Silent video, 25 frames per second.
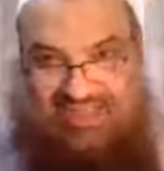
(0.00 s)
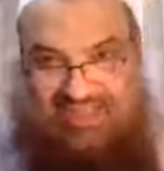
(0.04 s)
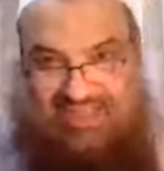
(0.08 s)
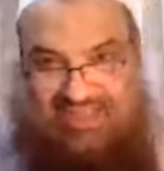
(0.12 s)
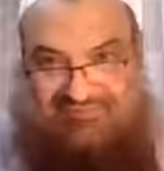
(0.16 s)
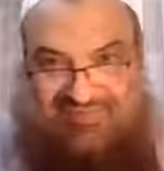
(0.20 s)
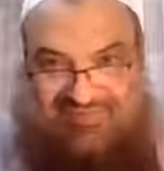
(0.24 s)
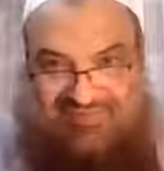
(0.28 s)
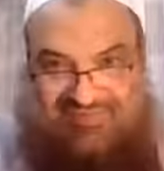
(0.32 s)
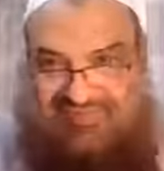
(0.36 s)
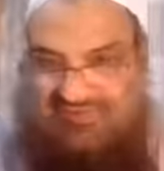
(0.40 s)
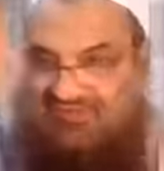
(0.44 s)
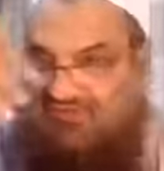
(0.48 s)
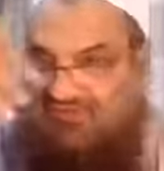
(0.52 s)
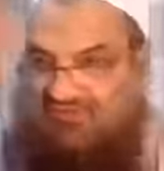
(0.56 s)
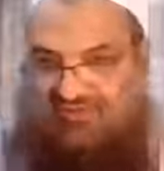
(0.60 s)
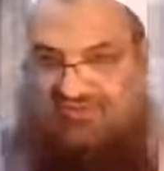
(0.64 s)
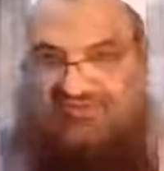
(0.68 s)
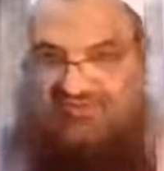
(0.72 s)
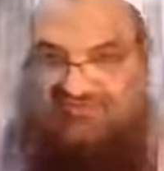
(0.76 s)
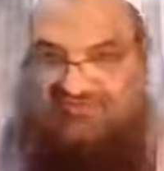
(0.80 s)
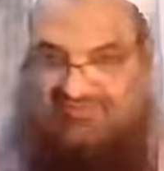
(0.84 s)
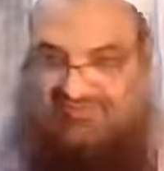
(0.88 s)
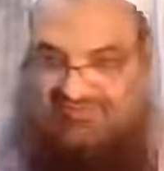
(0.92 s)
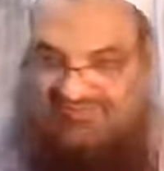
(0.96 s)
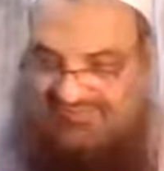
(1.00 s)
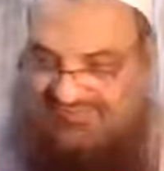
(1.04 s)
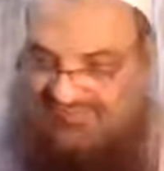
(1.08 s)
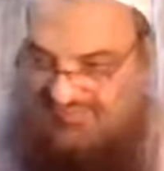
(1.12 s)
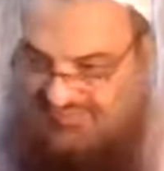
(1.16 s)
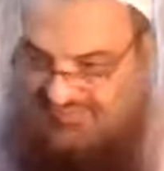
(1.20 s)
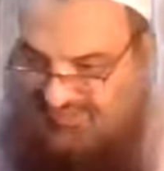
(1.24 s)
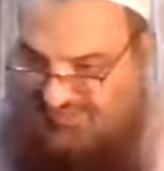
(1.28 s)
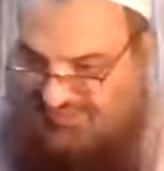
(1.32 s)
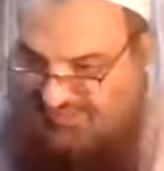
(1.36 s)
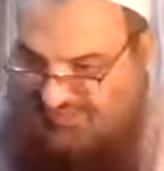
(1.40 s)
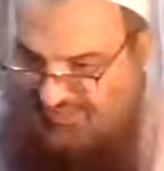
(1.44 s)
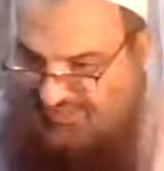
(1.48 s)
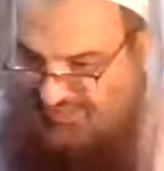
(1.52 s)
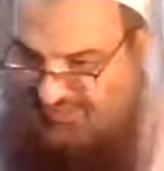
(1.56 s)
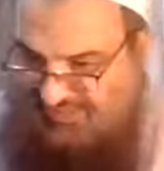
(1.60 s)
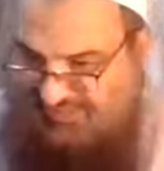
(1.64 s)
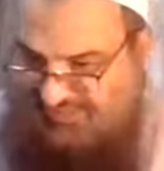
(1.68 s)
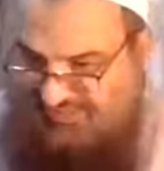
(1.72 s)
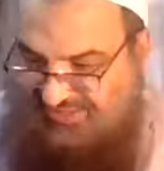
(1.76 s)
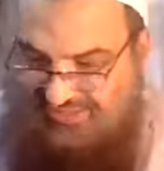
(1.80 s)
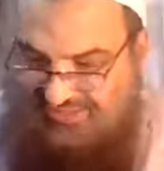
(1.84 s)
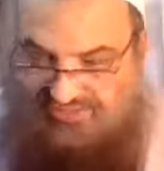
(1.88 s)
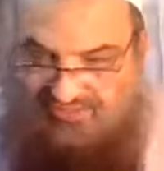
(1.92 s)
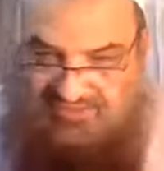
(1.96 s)
the hierarchy, they don't have beards.
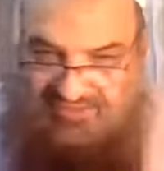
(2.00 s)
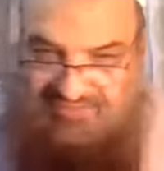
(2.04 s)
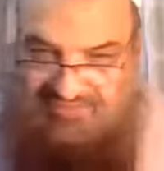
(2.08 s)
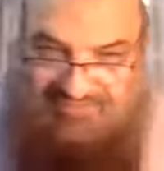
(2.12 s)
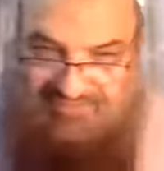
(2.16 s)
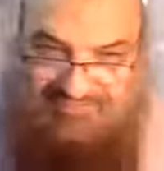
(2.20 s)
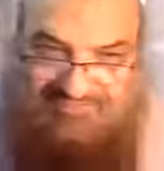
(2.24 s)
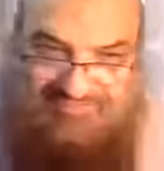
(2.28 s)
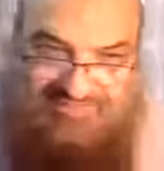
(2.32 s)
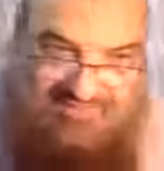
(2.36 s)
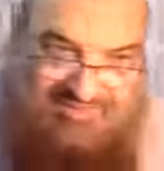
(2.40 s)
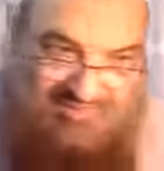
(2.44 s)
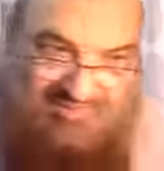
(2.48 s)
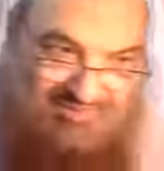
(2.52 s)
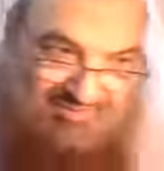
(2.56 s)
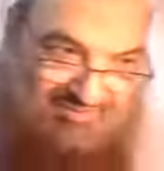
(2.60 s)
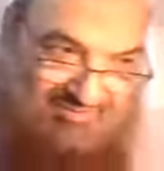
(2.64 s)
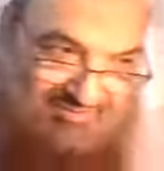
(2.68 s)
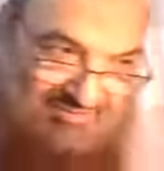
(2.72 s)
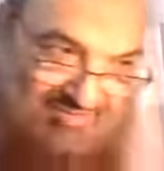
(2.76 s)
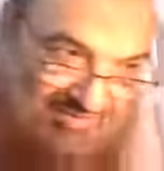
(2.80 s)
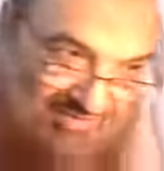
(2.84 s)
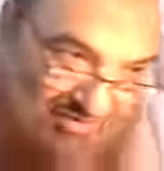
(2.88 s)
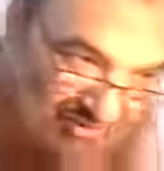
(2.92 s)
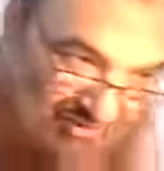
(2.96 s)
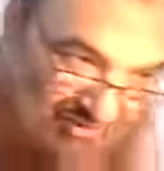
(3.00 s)
He said to him, you